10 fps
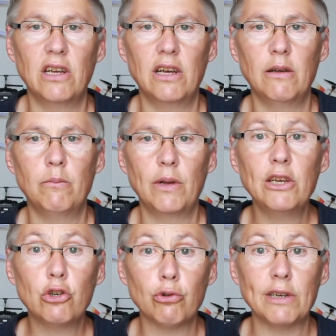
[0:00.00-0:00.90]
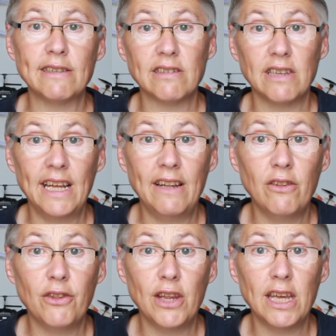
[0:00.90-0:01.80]
um, increase
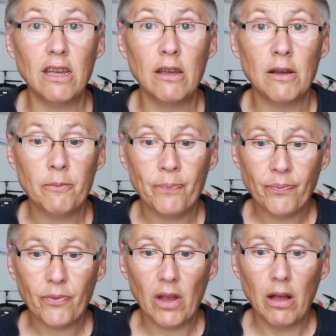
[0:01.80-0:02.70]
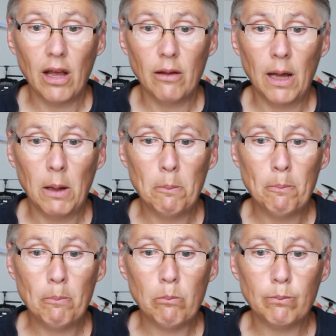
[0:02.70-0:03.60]
in the
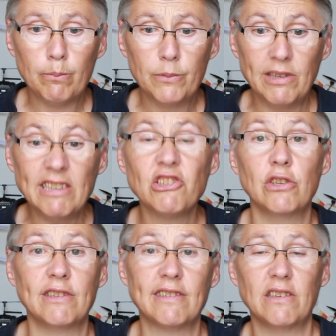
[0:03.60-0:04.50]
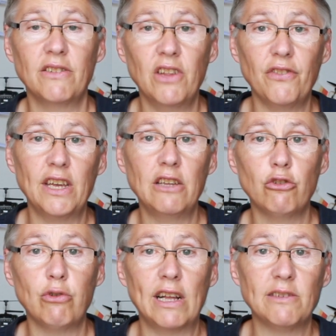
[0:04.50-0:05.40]
um, distance that the
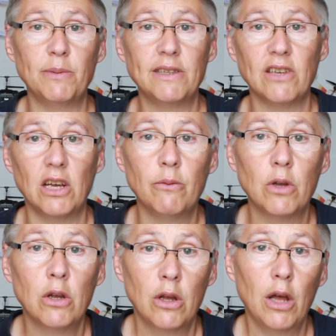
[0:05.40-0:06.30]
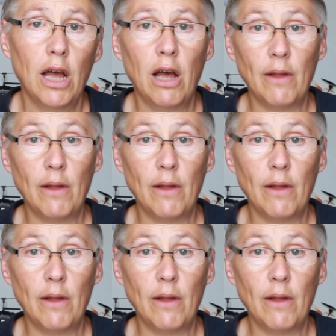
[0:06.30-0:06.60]
transmitter uh,